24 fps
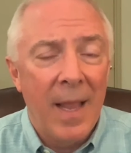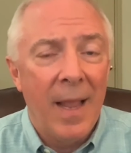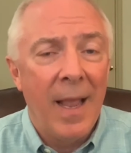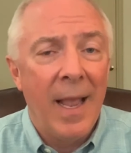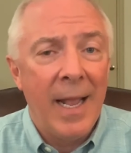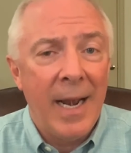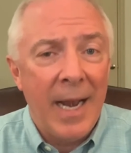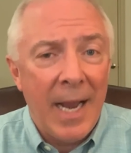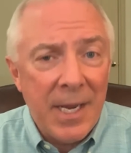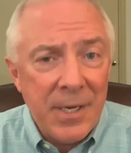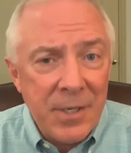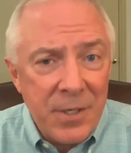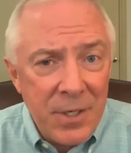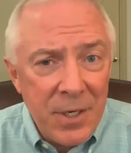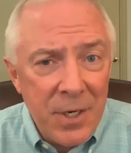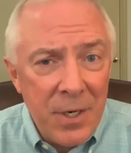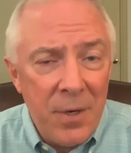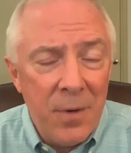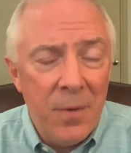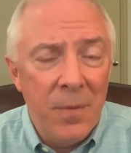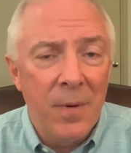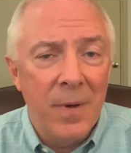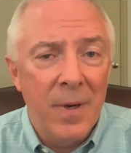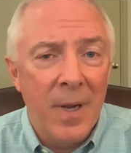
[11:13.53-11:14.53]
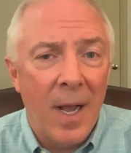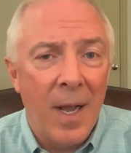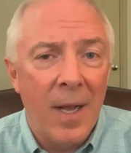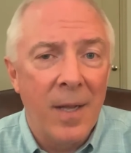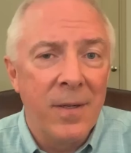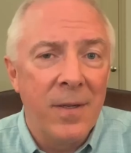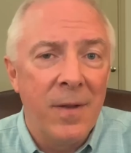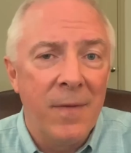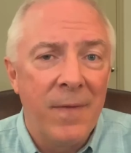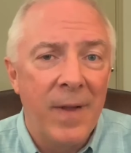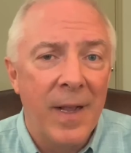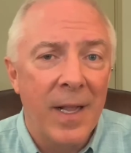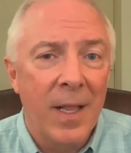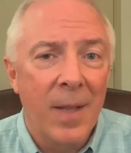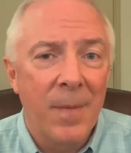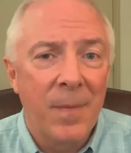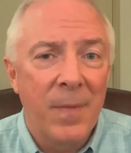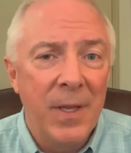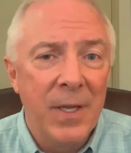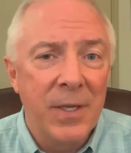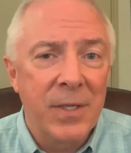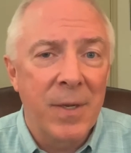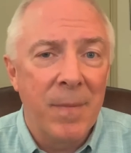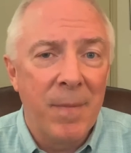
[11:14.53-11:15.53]
And as you develop
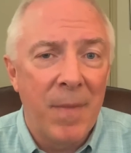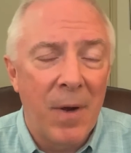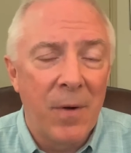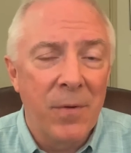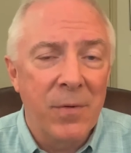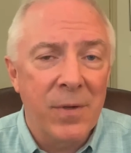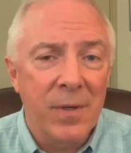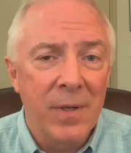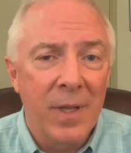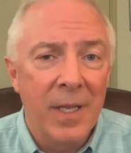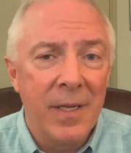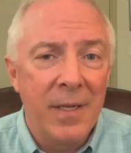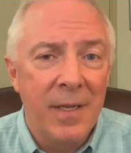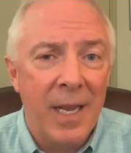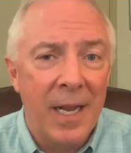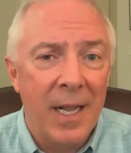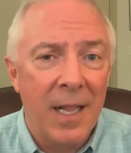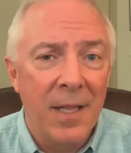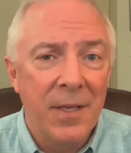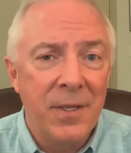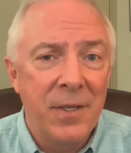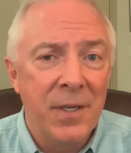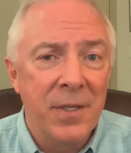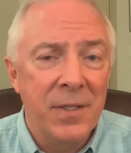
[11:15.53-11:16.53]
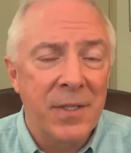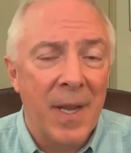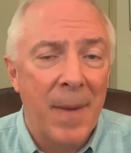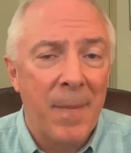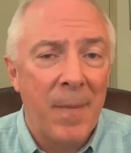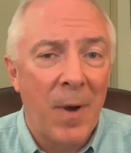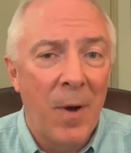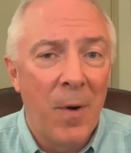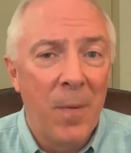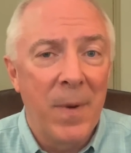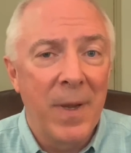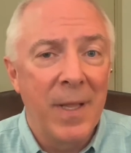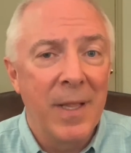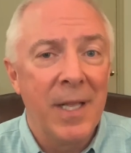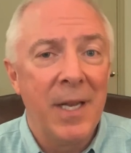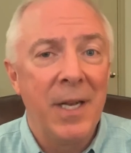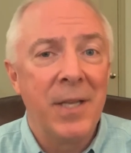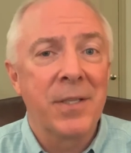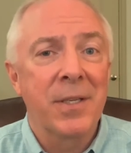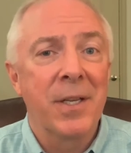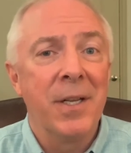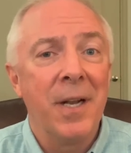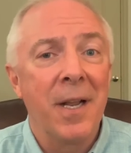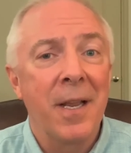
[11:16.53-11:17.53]
this emotional intelligence, I'm hoping that
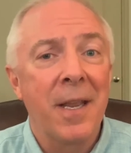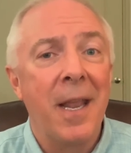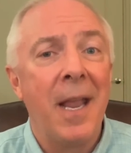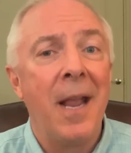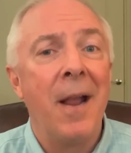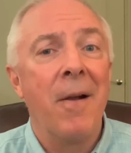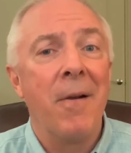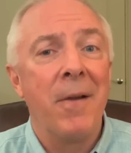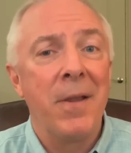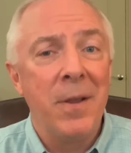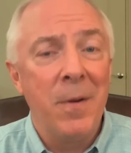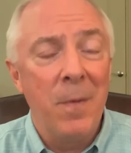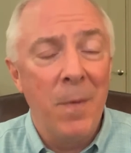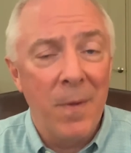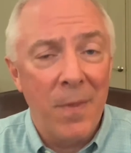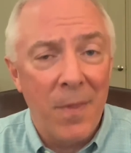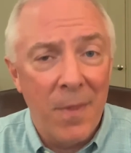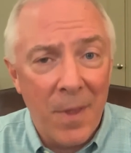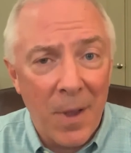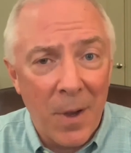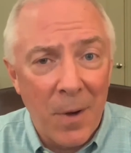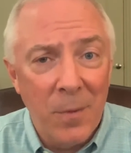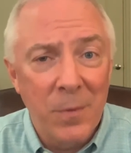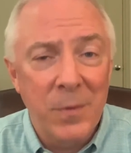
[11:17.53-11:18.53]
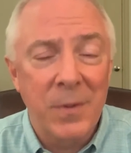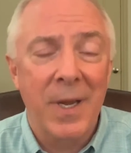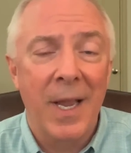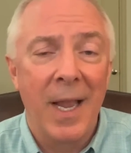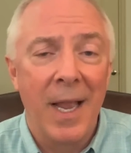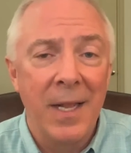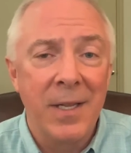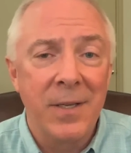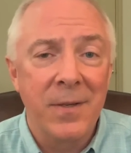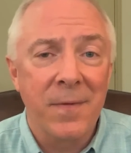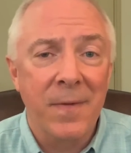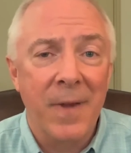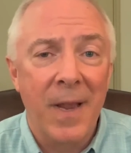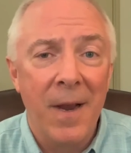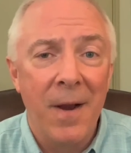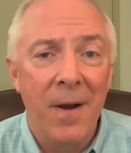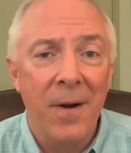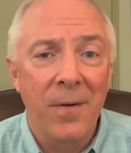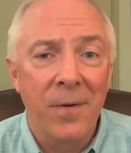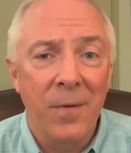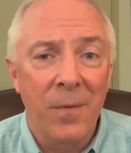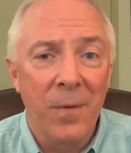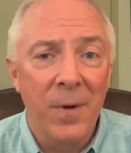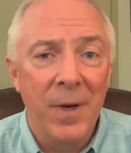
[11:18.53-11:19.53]
it's going to carry you with those kinds of
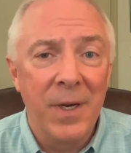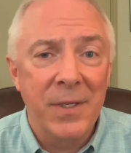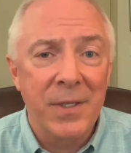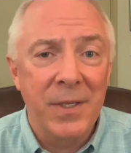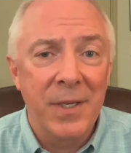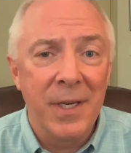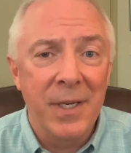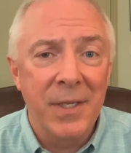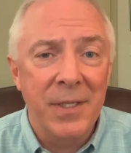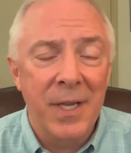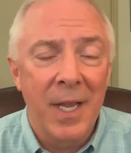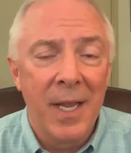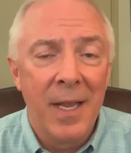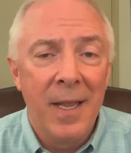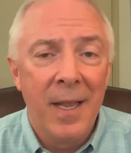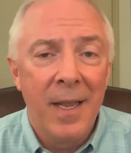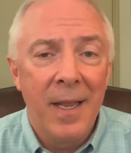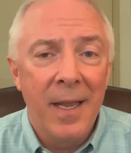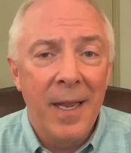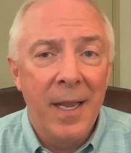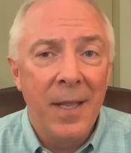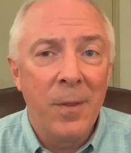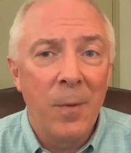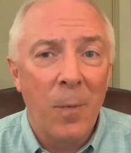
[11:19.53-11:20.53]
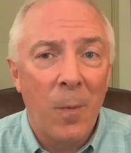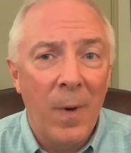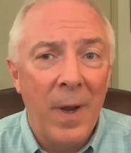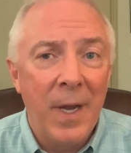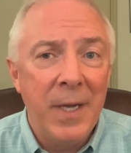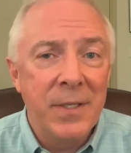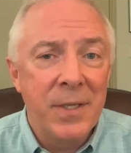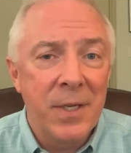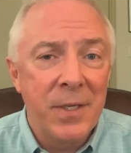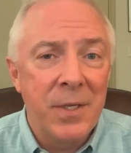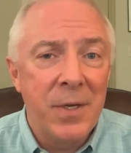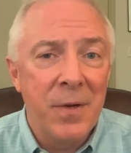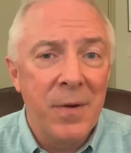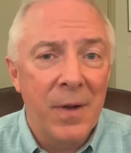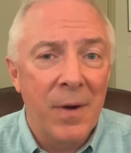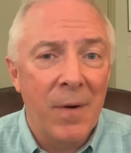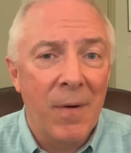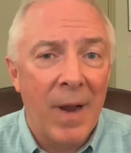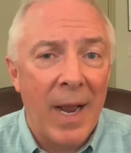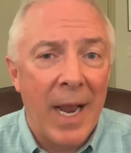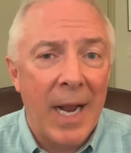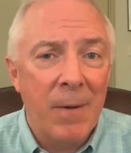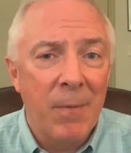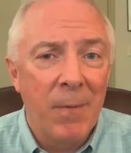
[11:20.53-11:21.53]
characteristics in the ways that you
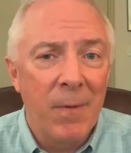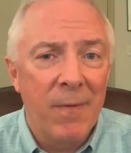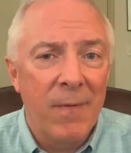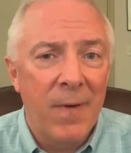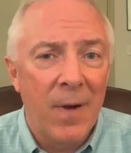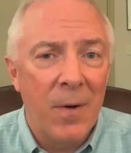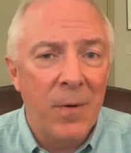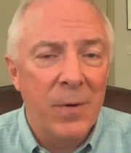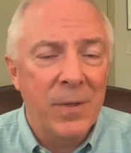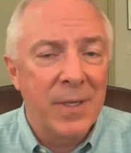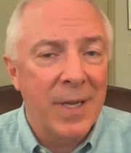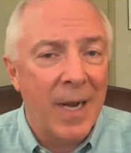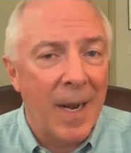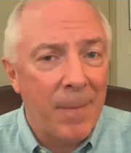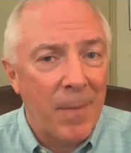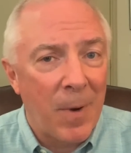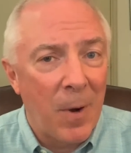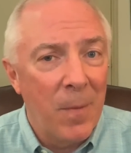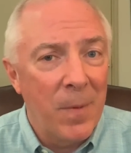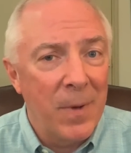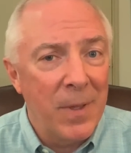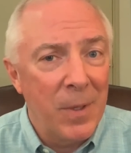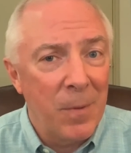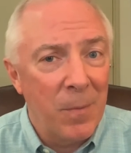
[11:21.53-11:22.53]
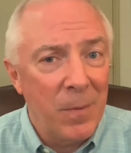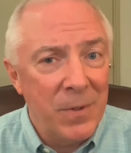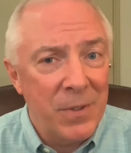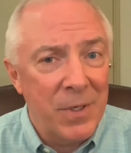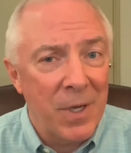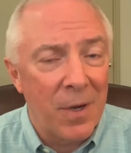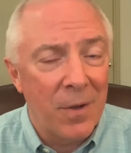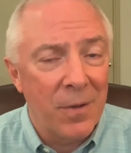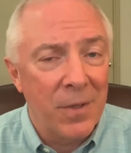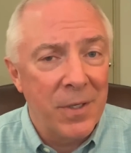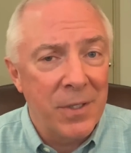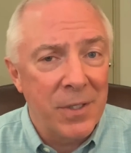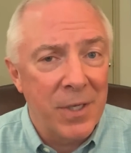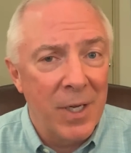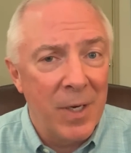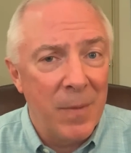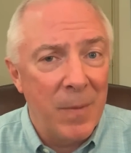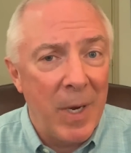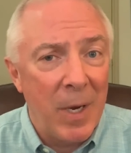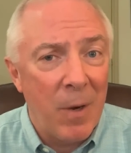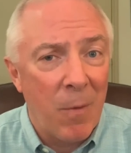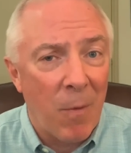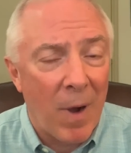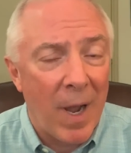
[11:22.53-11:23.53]
interact with folks. And I'm hoping the result is going to
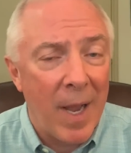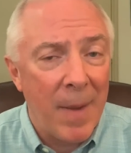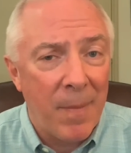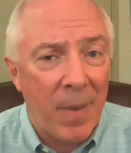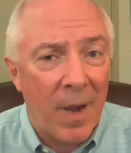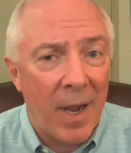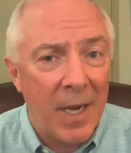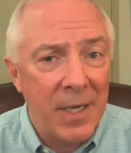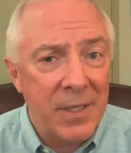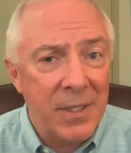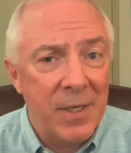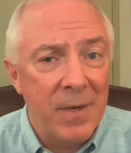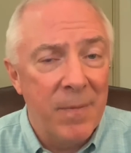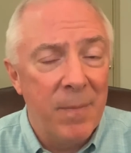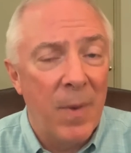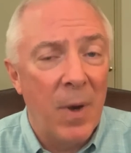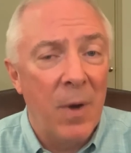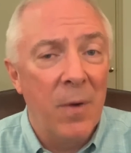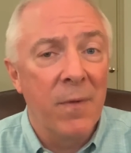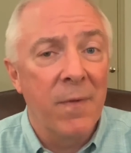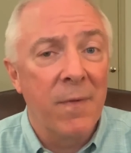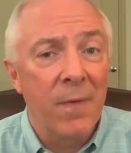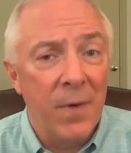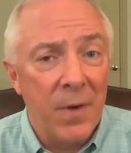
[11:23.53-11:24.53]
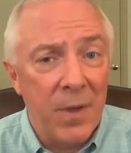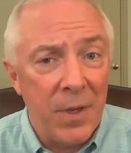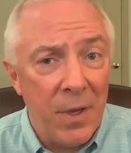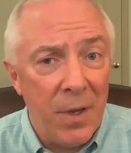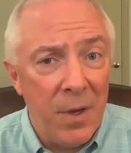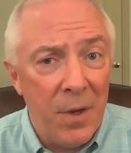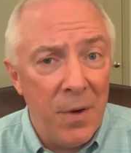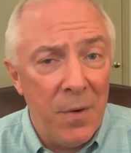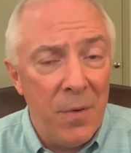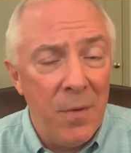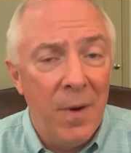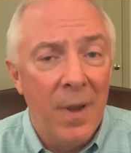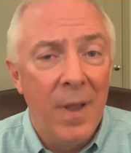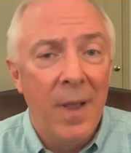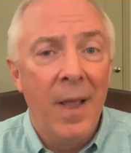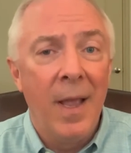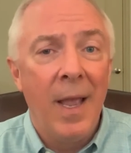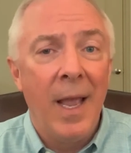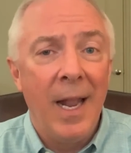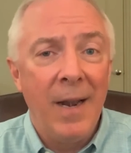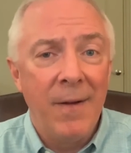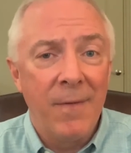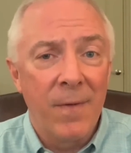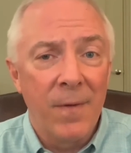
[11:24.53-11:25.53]
be quite positive, both for you
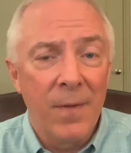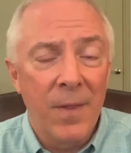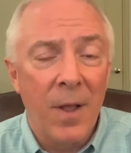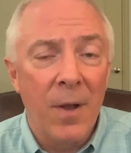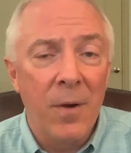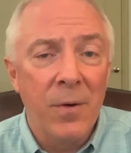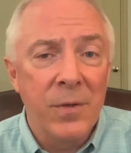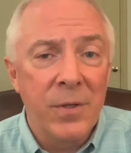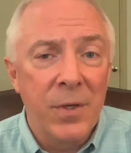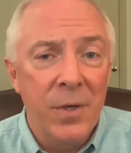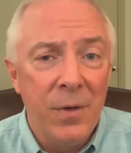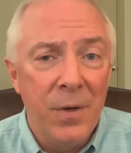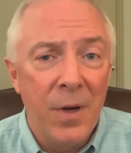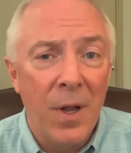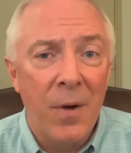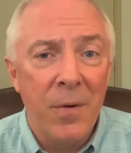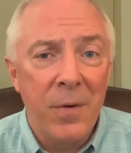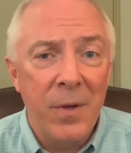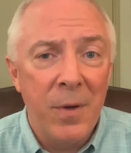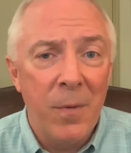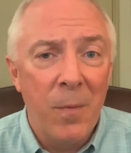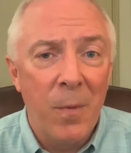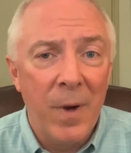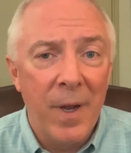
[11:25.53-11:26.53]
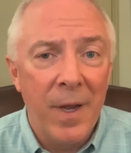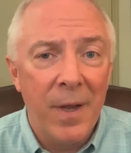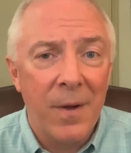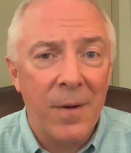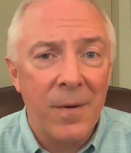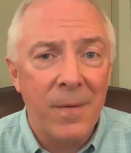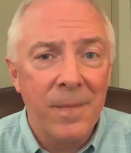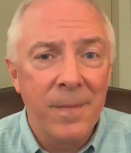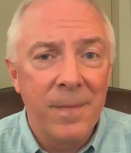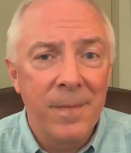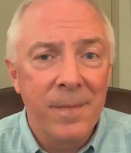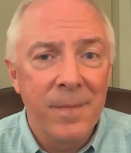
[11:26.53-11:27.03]
and for those who know you well.